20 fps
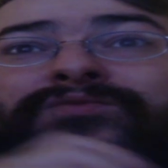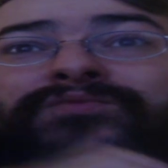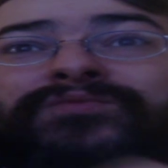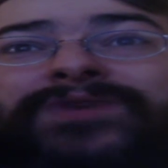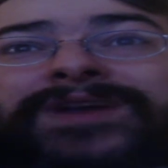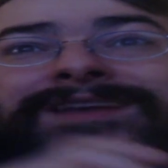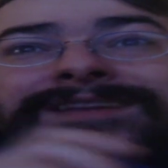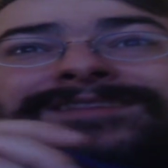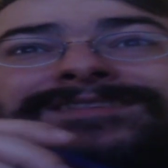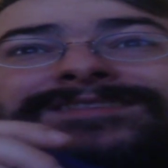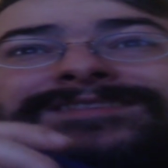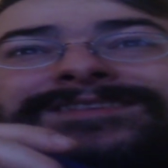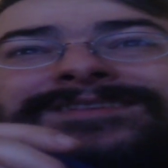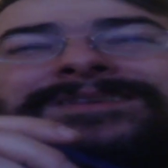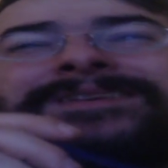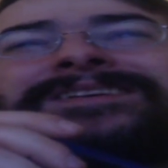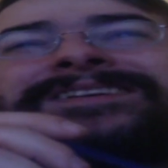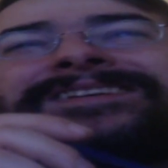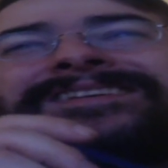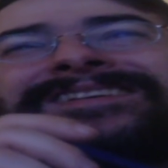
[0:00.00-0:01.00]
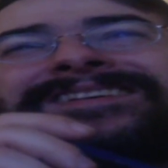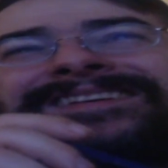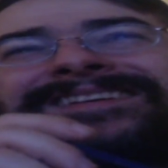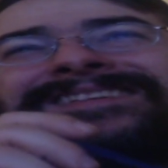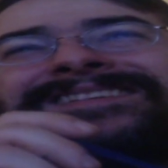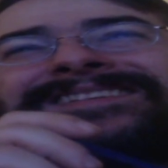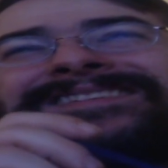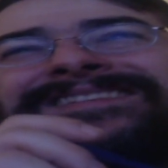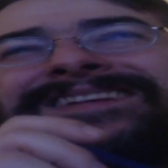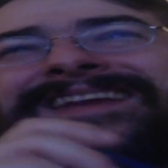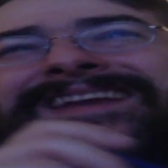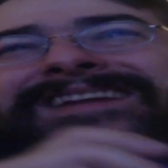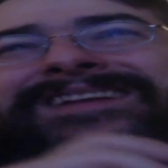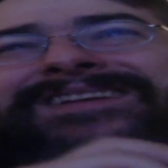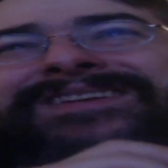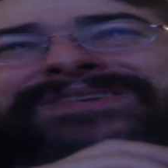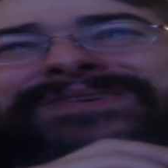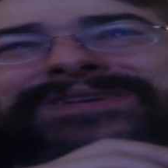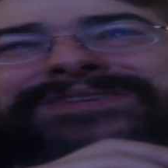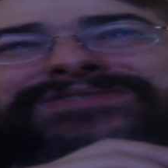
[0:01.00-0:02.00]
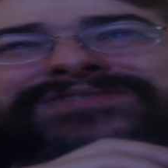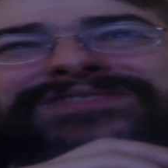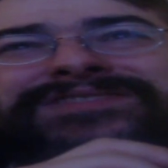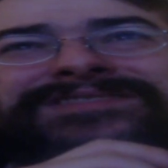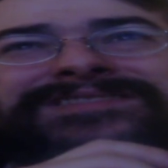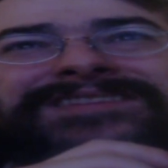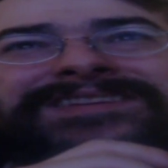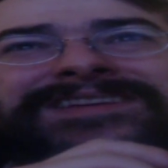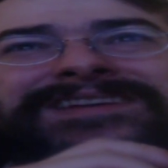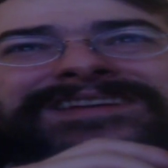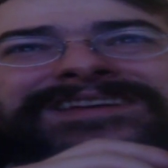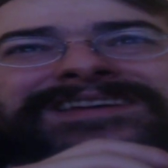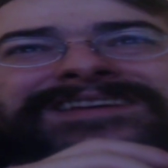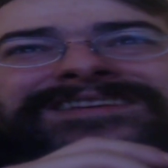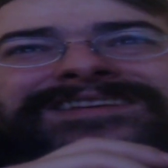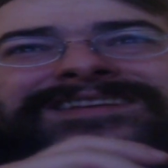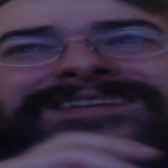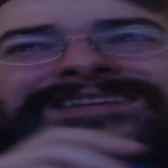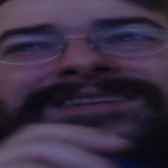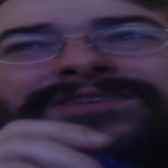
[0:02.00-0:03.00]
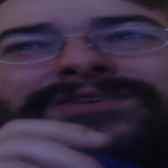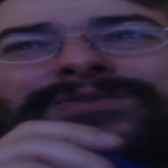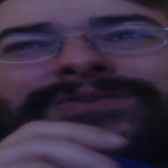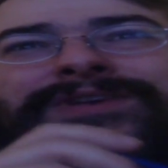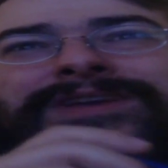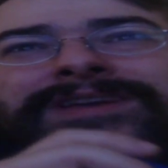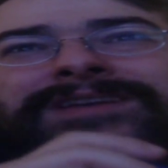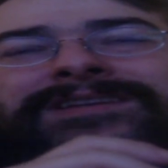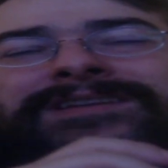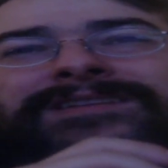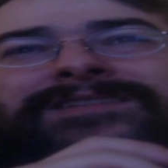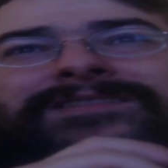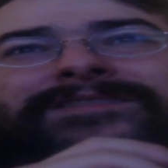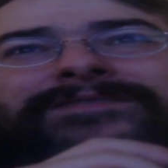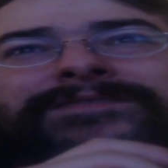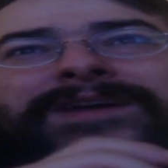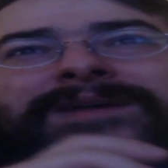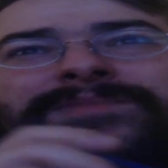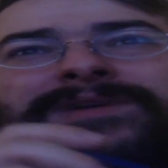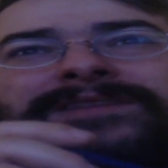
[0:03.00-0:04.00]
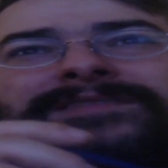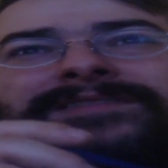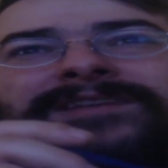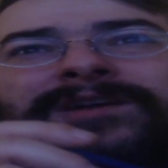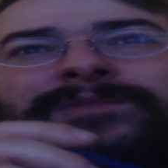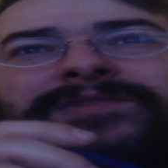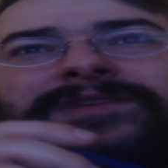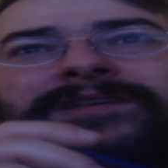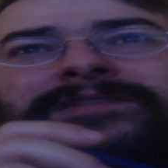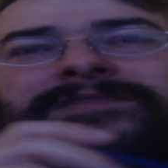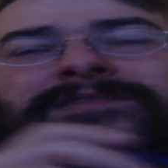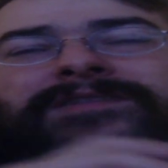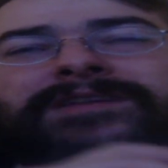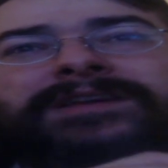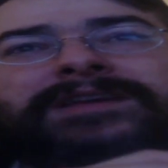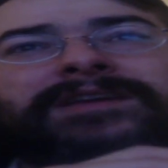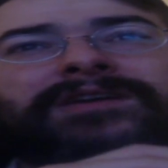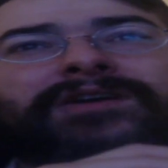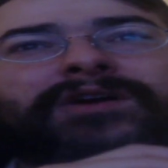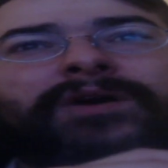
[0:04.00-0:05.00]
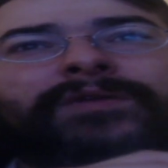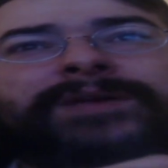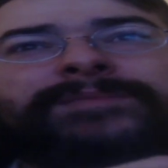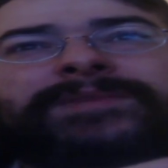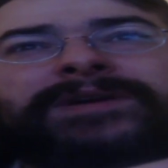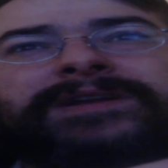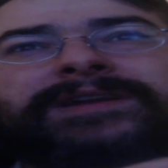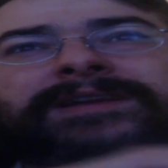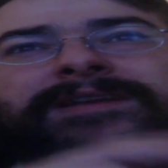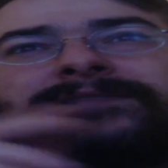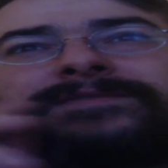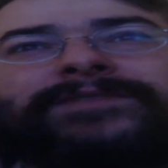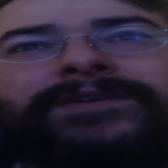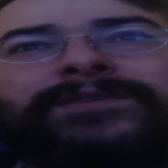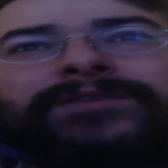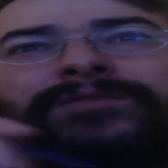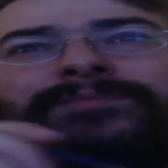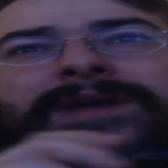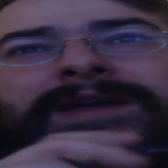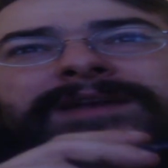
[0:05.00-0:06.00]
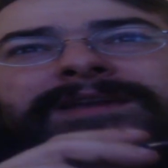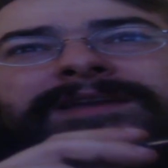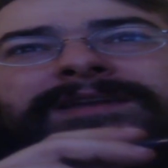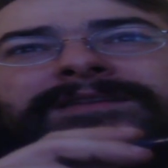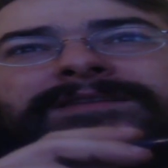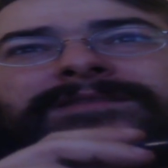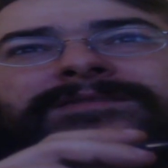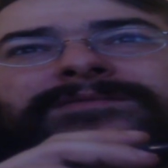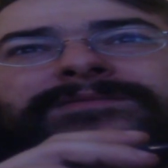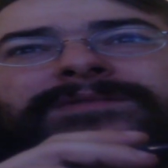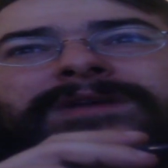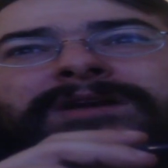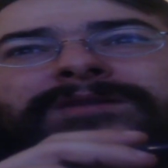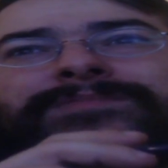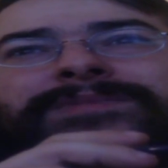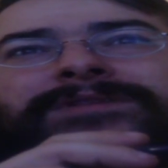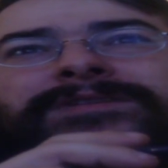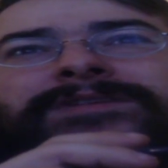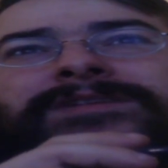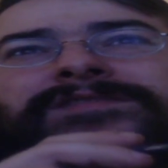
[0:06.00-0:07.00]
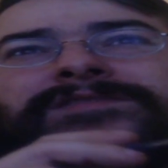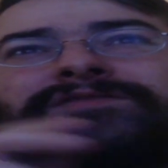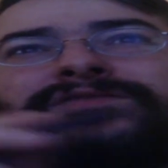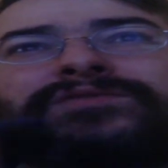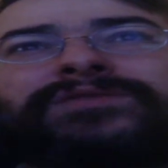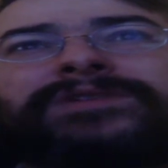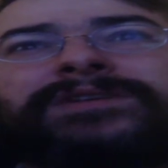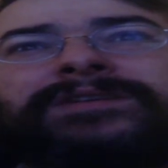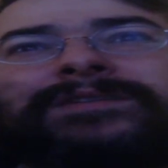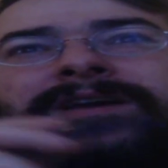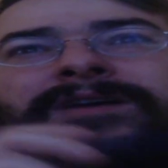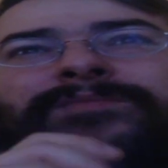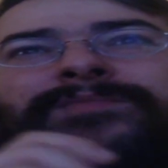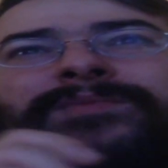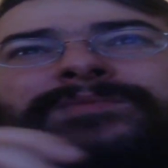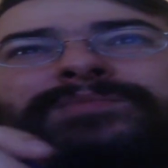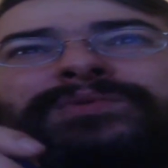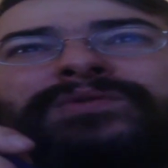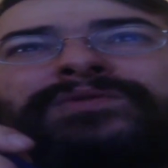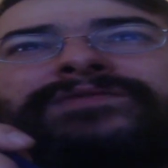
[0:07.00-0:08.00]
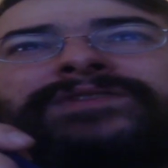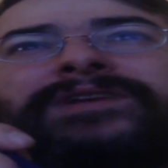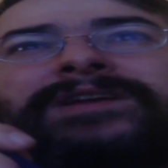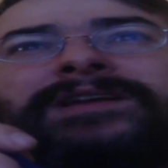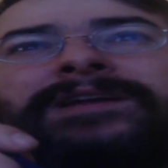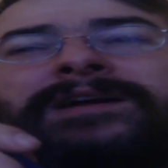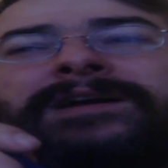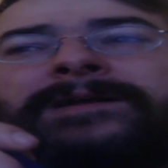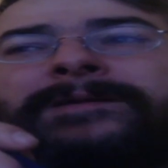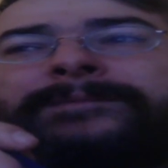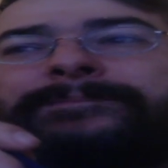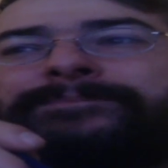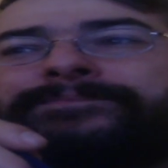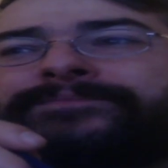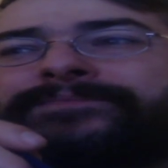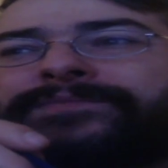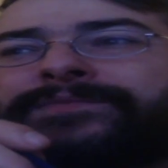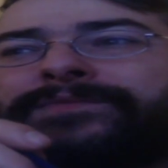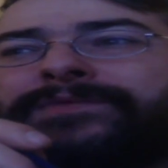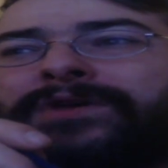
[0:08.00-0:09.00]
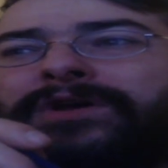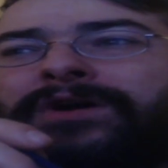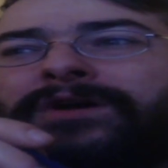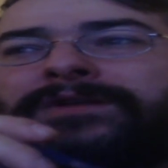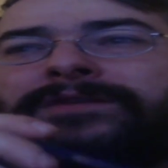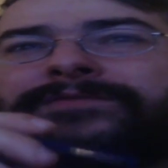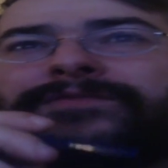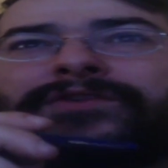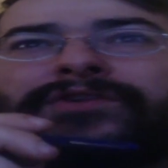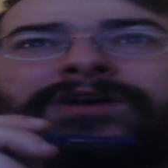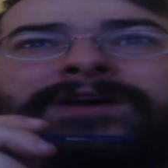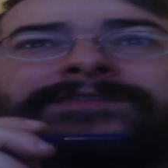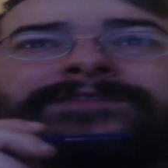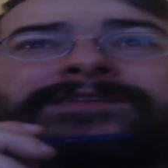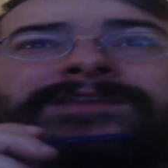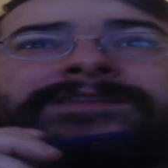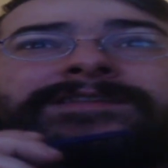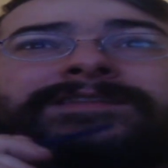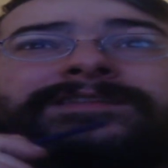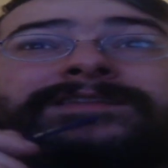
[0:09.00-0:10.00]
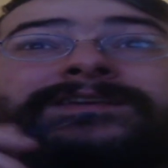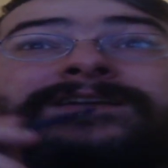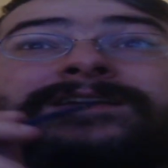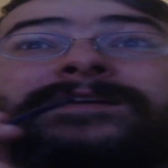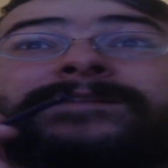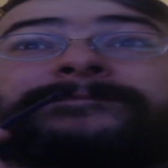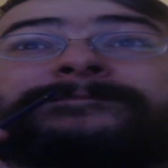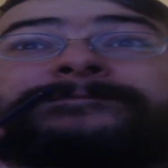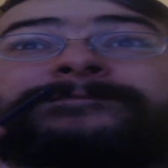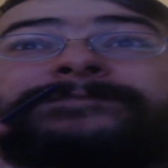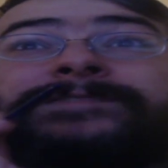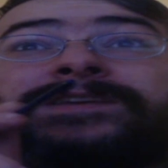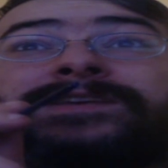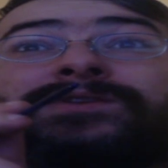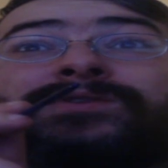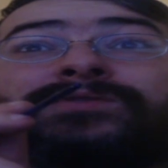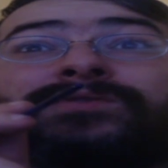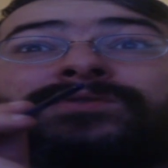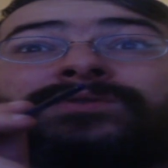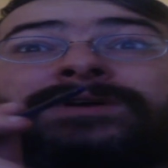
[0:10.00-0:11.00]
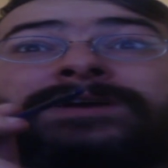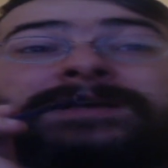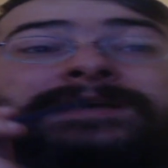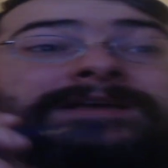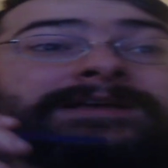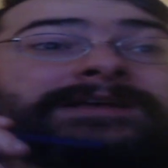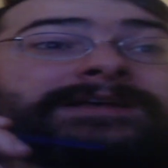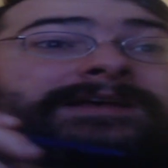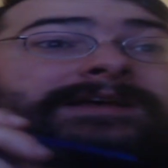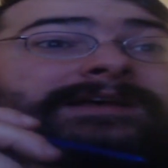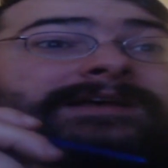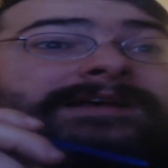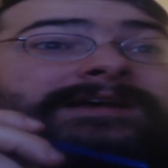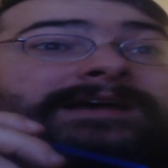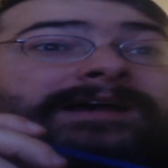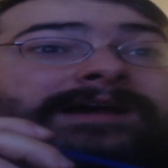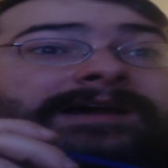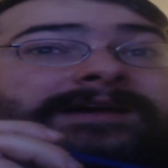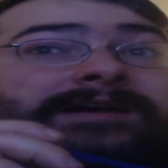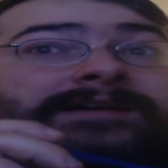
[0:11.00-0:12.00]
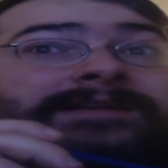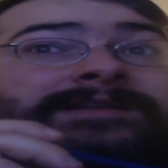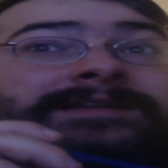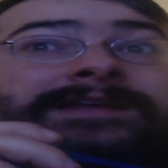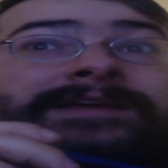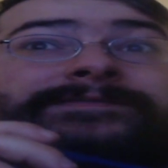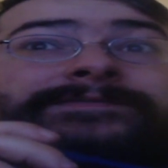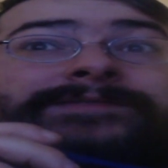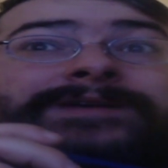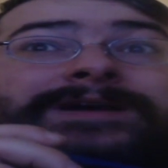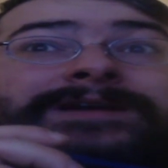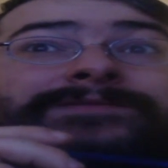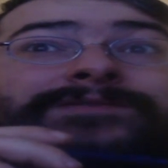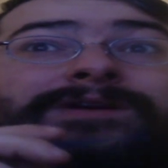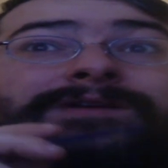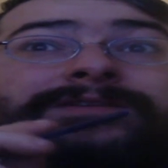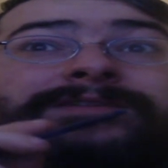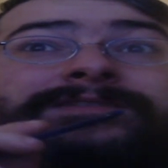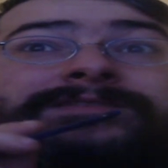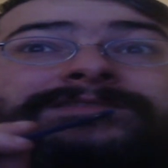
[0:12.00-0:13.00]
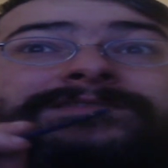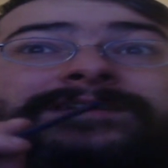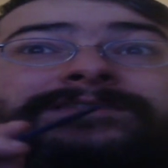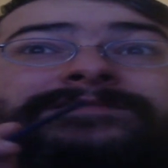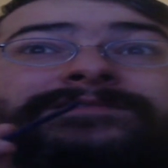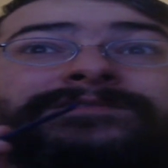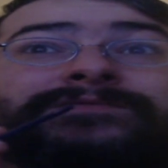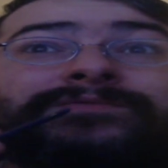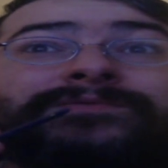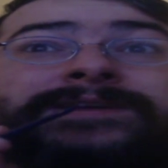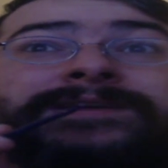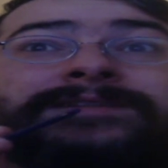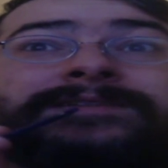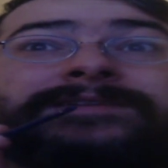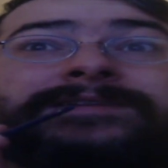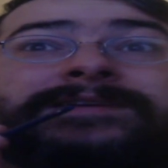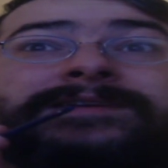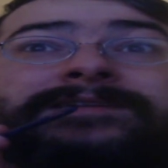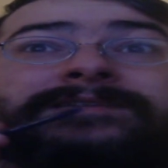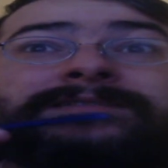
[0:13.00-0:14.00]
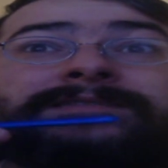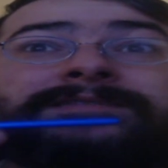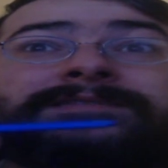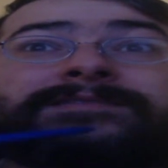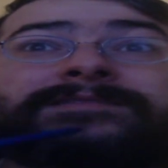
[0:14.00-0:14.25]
wait to get it. You could just get in early. The $5 helps us. All that money gets funneled back into help building the studio and help improving all of the content there for you. That $5 doesn't really